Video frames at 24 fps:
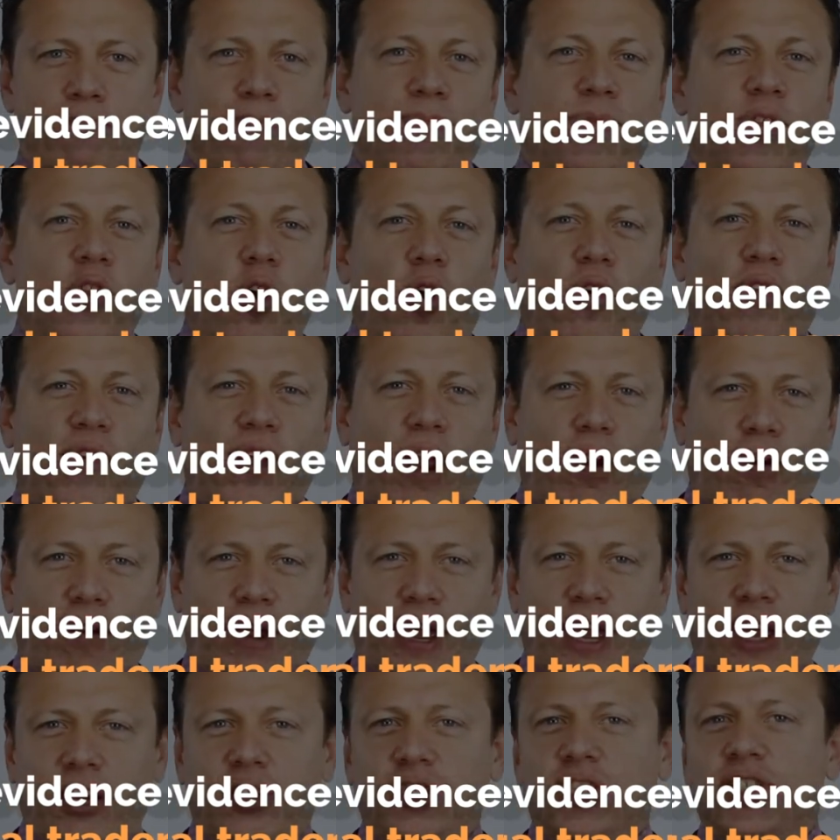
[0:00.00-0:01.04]
No
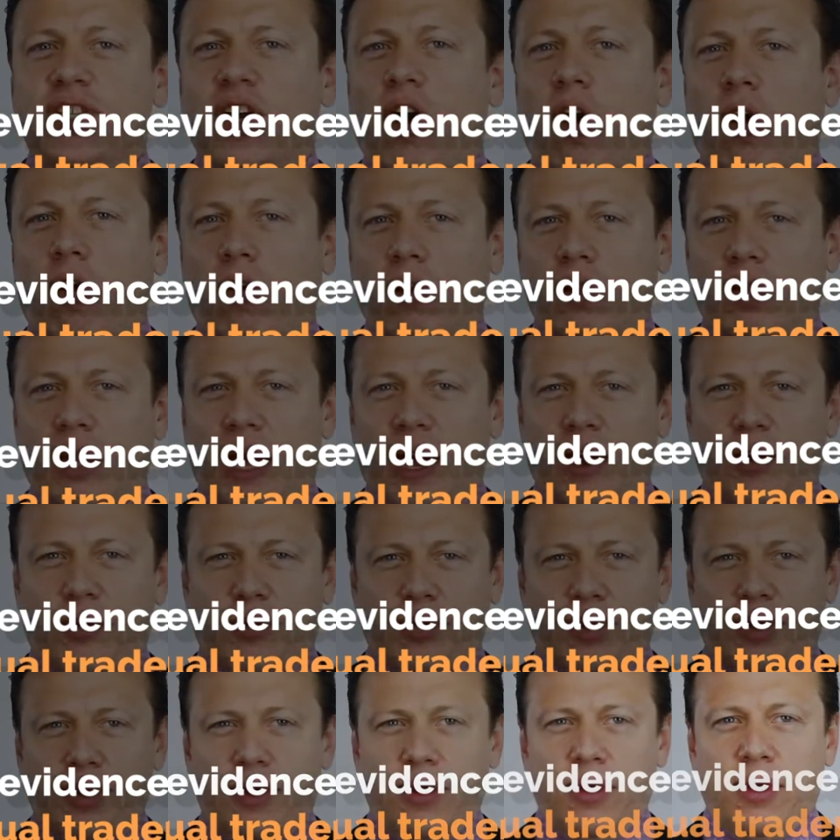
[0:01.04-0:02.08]
variations are allowed.